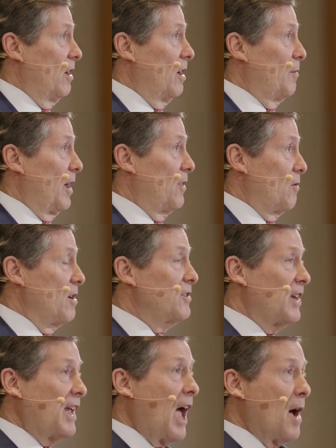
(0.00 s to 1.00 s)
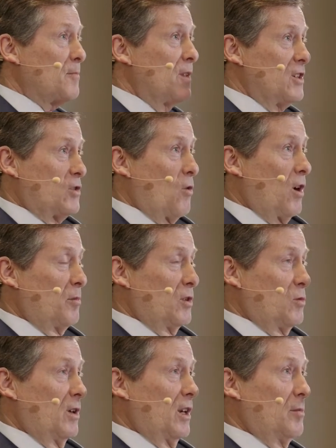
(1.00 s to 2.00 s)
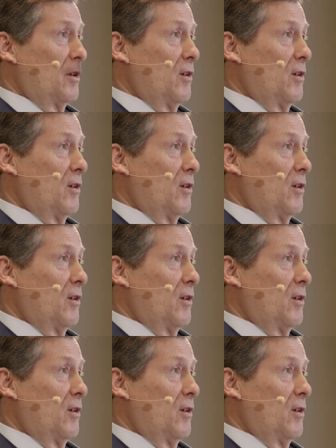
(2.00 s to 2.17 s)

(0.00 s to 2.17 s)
And there is a gap that is growing between